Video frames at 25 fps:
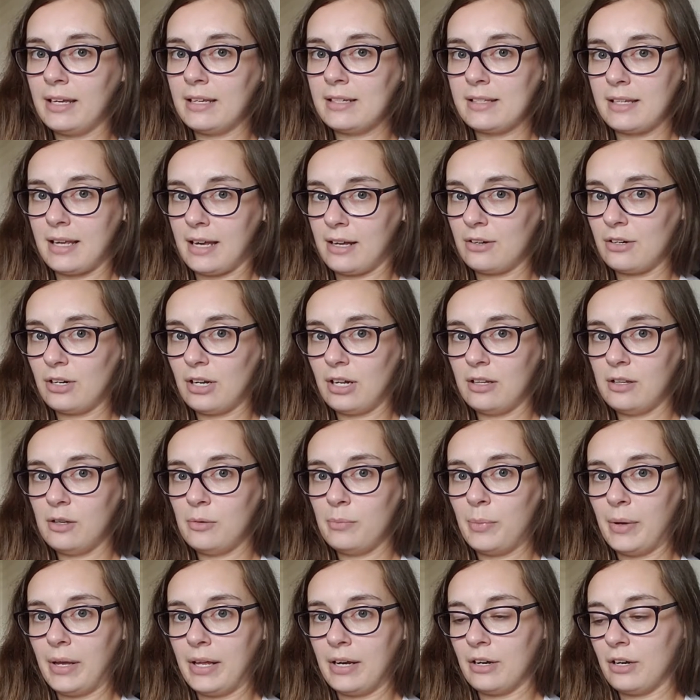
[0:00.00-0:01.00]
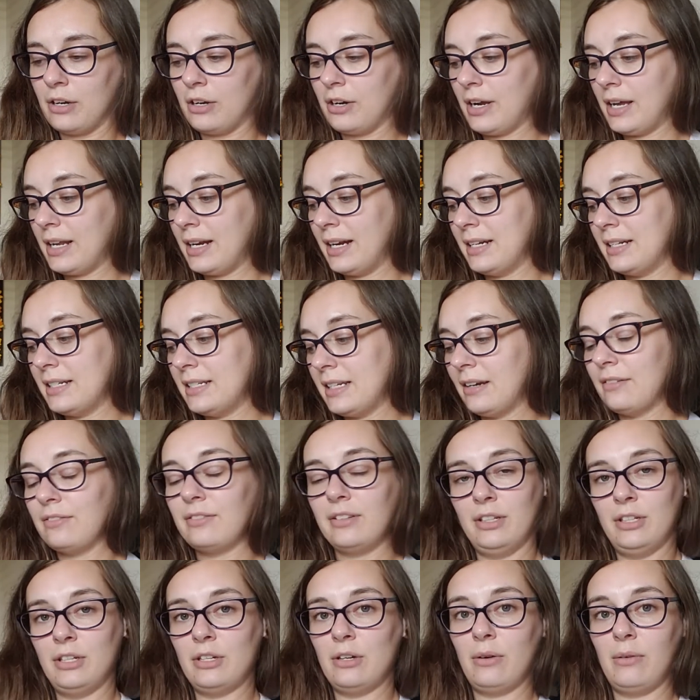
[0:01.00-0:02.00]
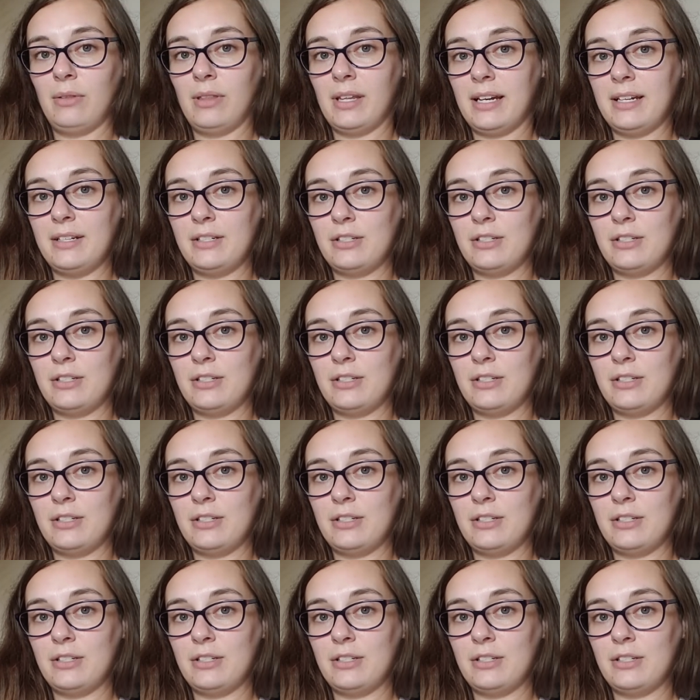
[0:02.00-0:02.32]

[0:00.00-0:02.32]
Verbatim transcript: a scattered holo better and I definitely know that I